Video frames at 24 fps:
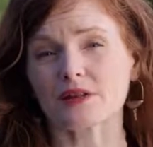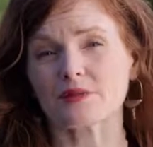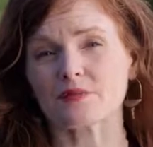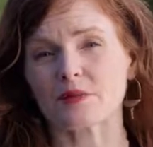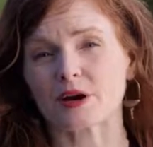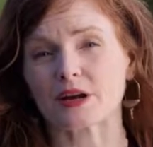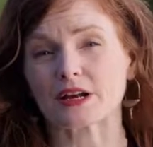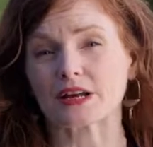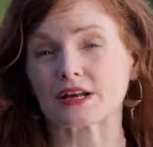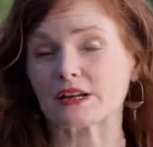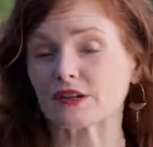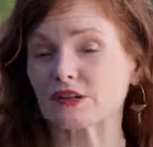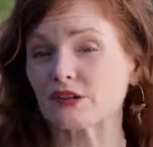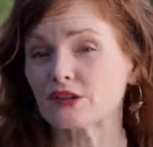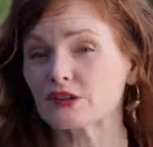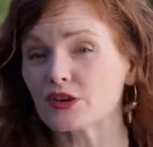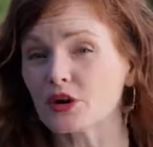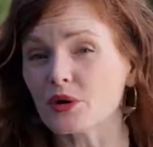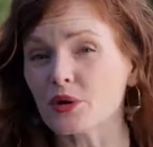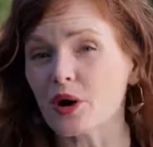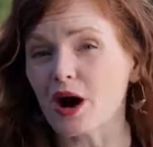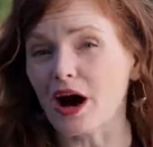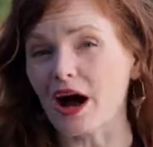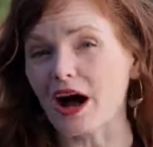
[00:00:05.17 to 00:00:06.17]
market so
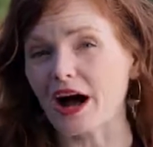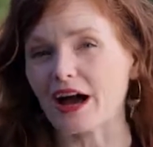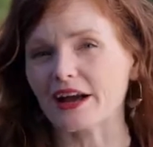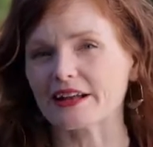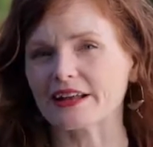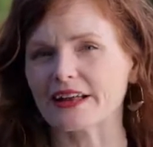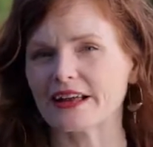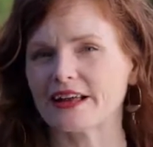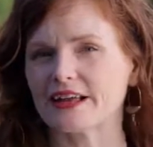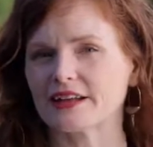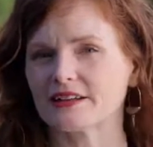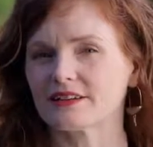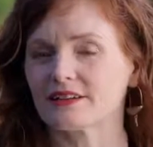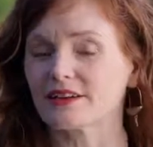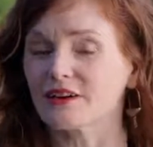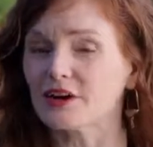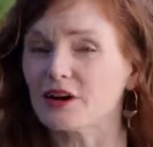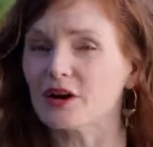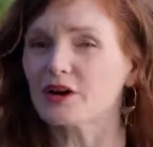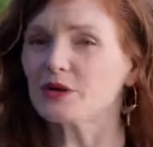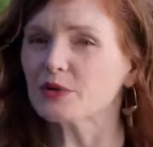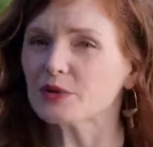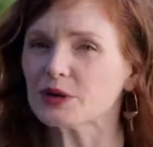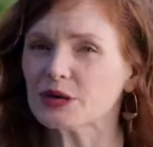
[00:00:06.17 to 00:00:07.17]
hot and
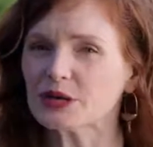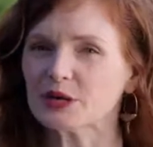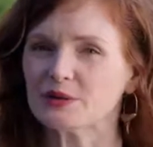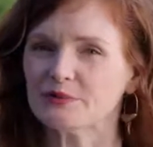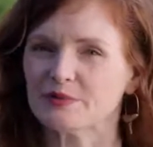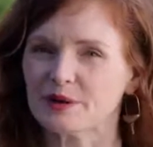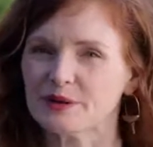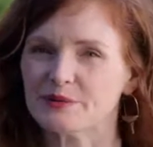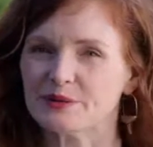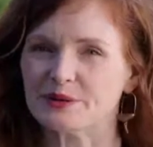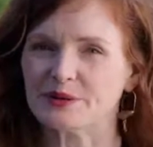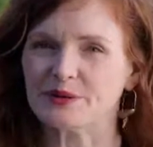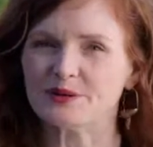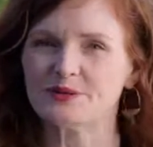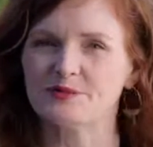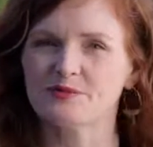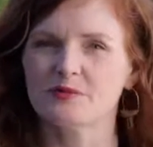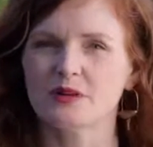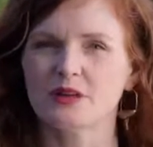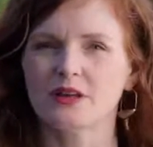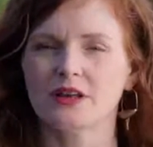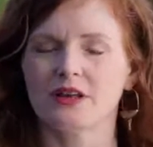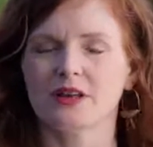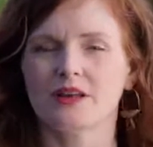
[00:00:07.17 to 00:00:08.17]
are we in a bubble?
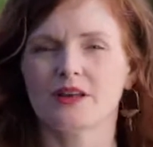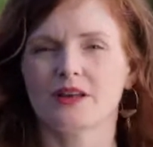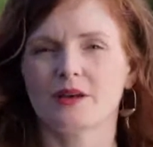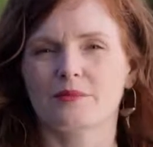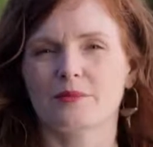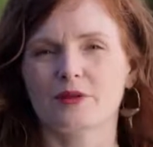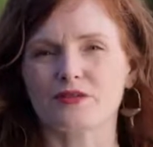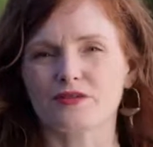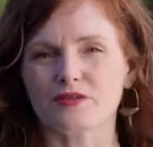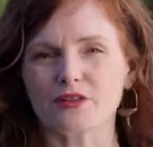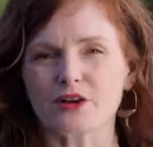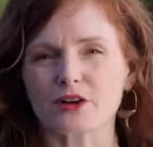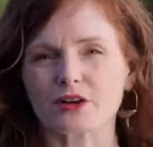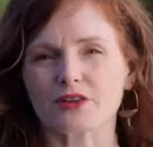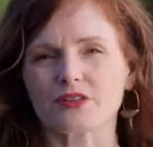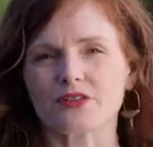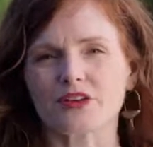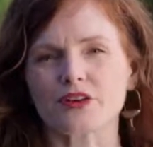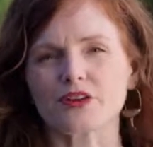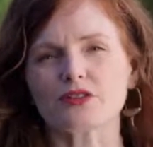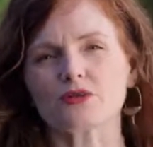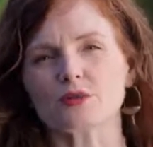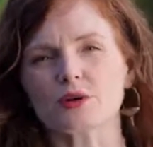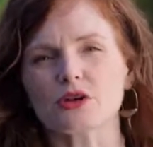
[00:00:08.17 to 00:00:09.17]
But first,
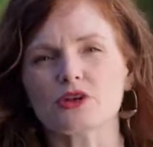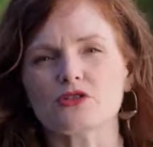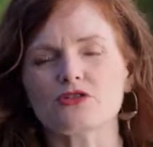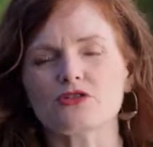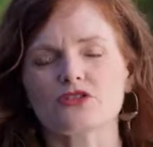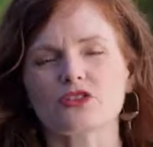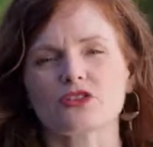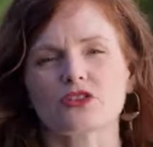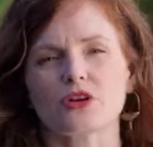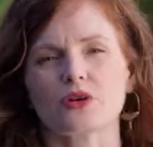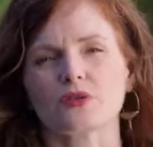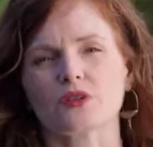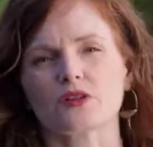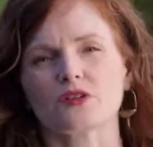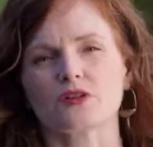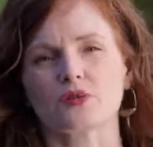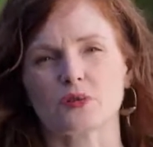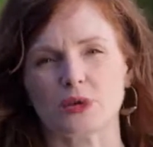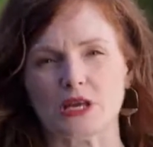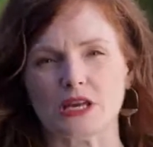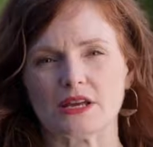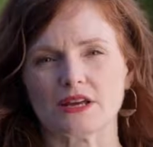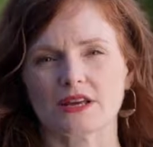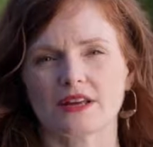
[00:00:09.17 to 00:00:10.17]
here's what you should know this
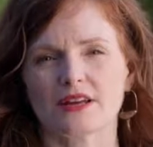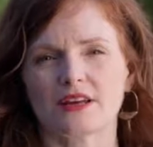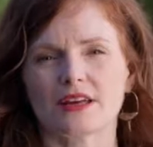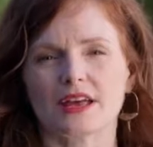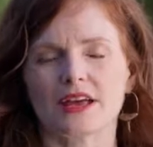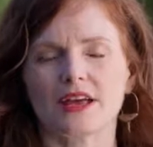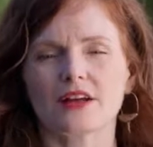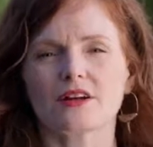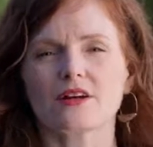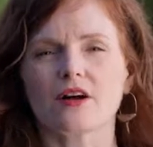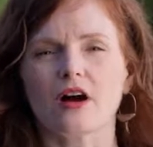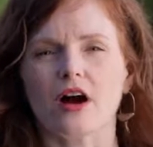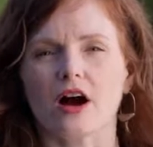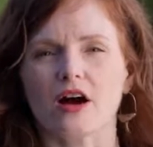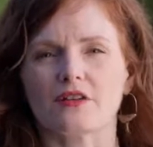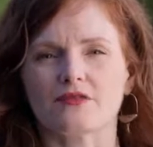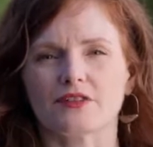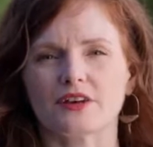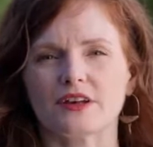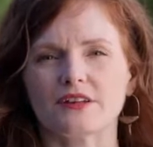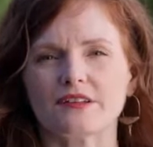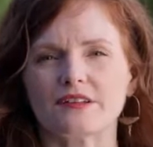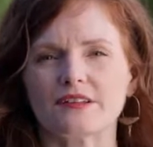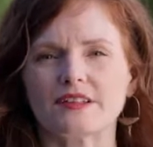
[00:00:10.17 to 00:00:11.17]
week. In our
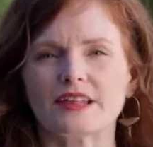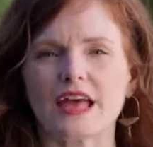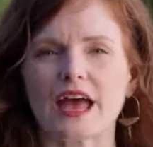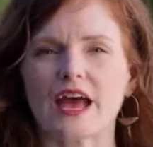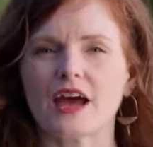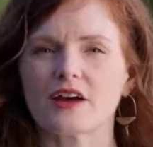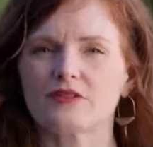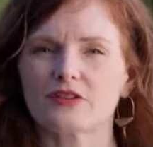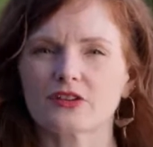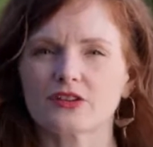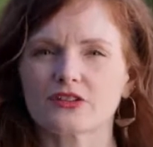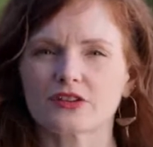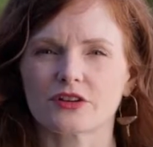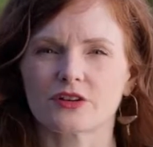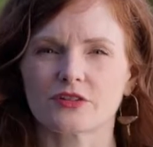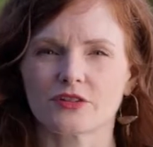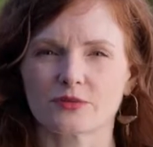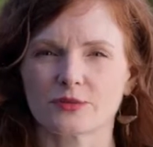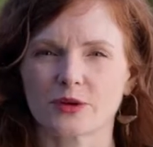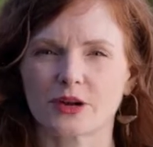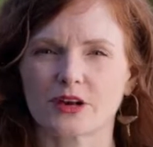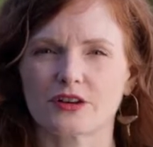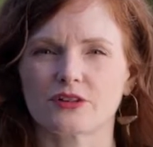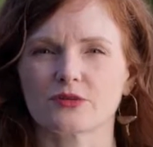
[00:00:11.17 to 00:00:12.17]
office, the average sales
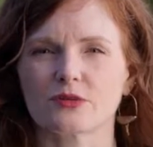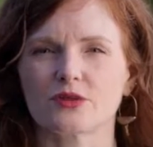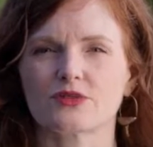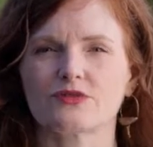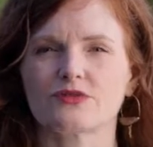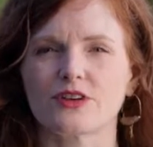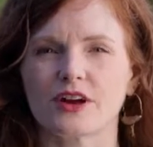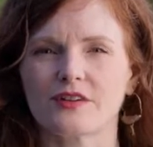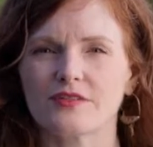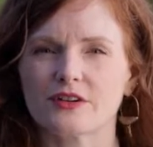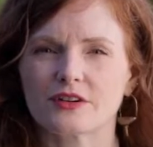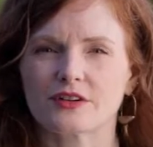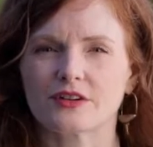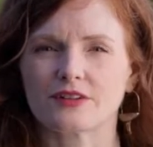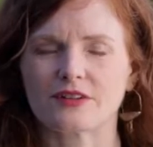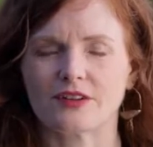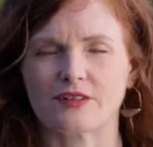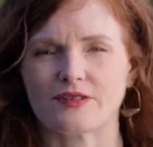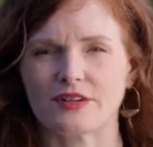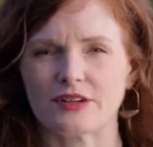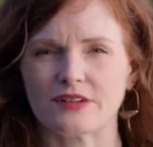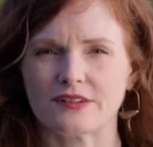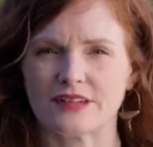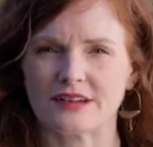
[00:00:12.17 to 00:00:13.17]
price was
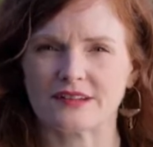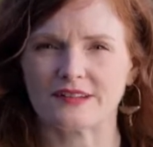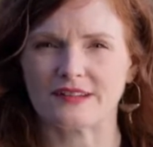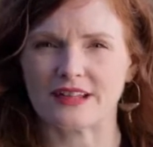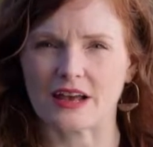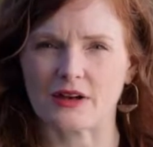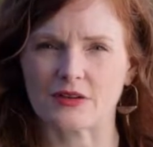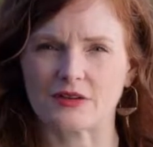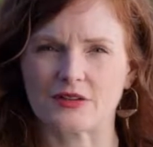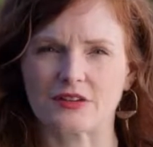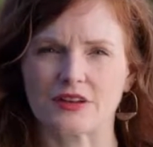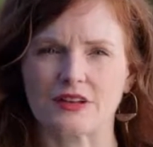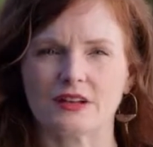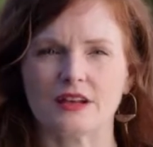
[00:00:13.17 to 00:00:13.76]
$576,000.